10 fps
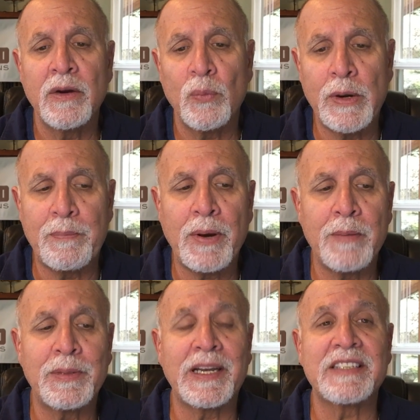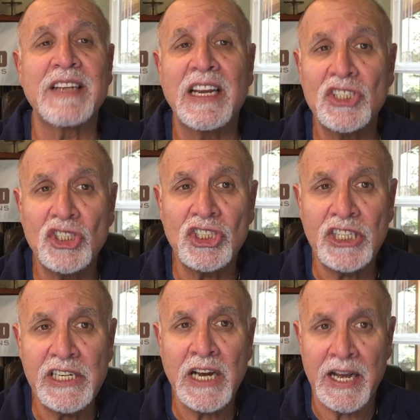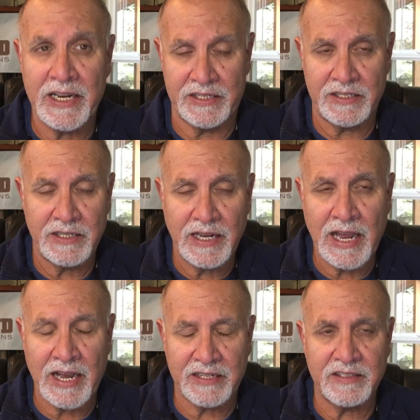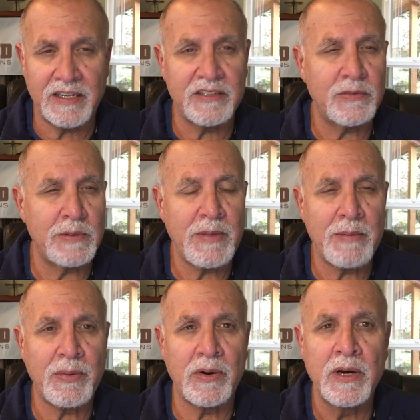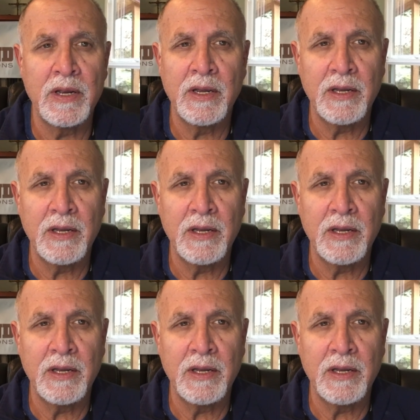Republic's Shiite axis. Remember,